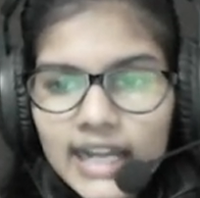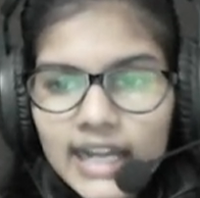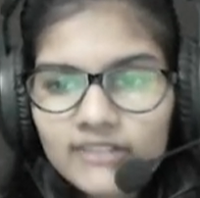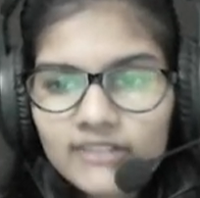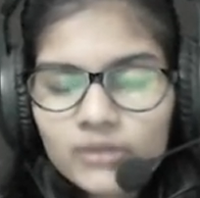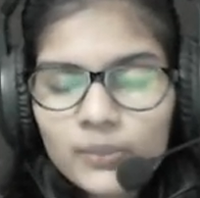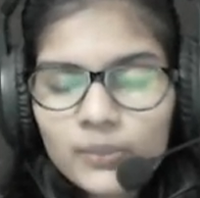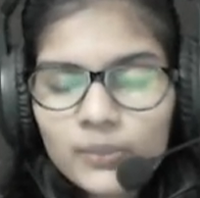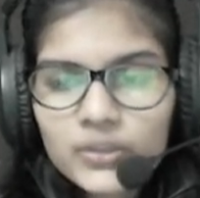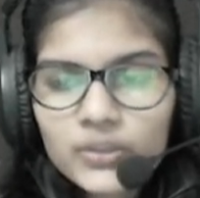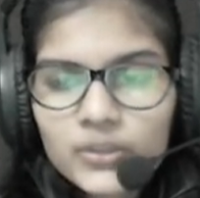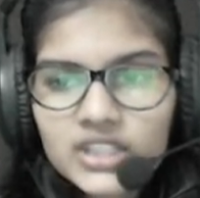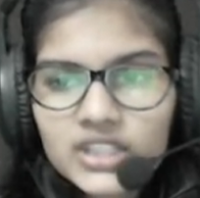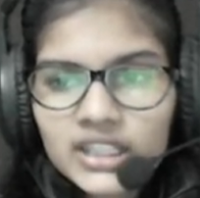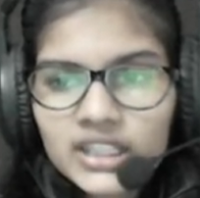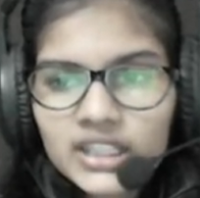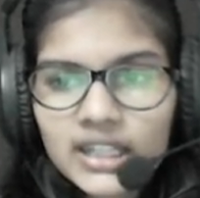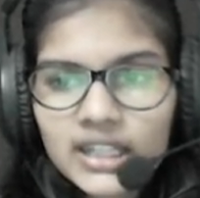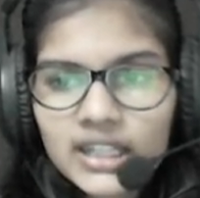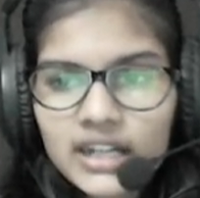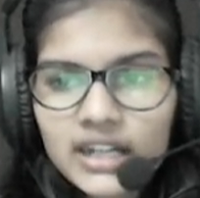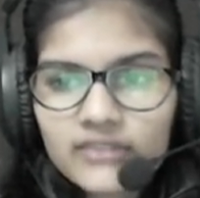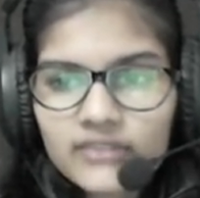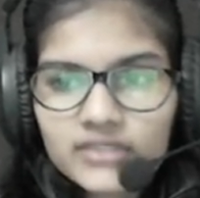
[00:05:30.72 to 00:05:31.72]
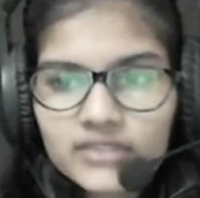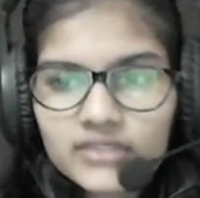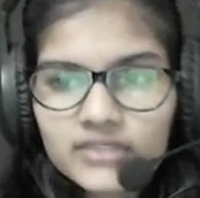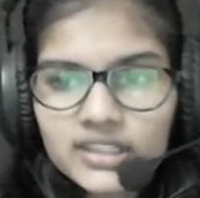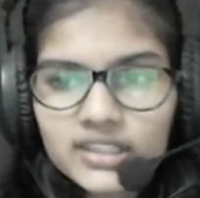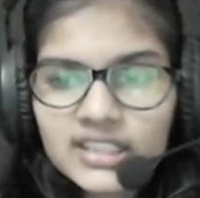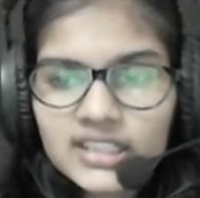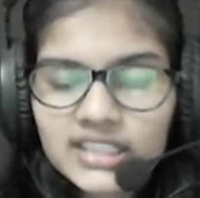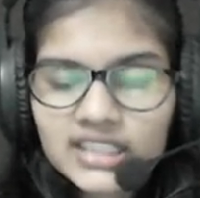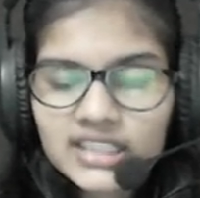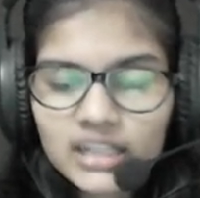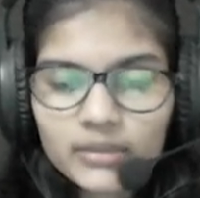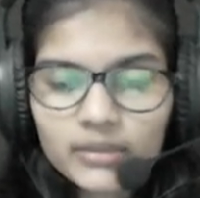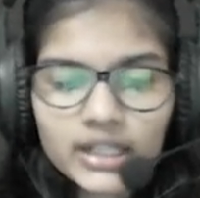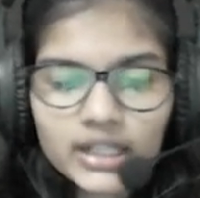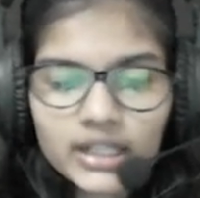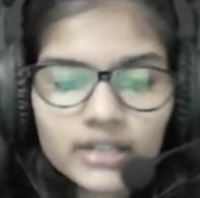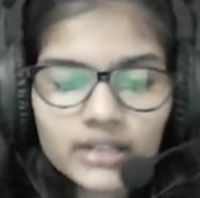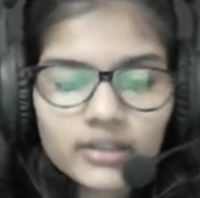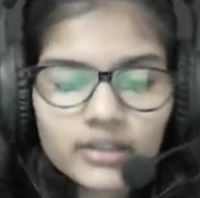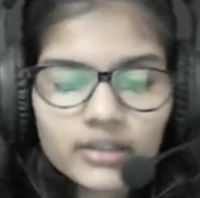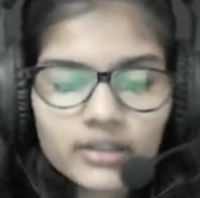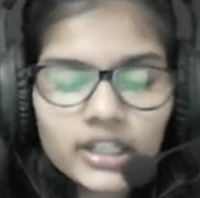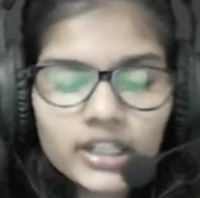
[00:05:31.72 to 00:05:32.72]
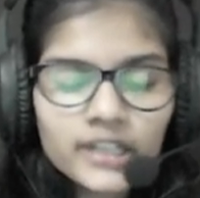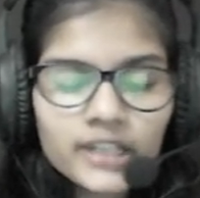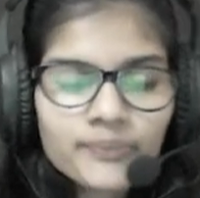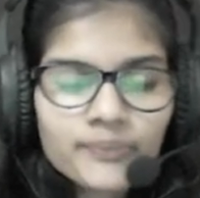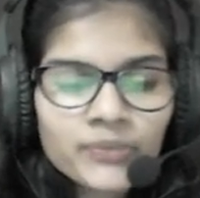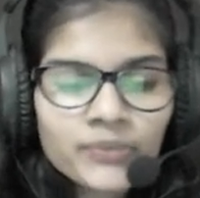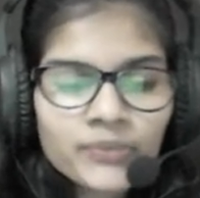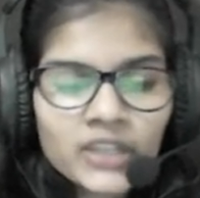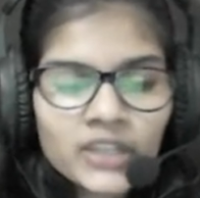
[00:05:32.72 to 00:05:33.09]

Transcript: I will be putting after this command, right?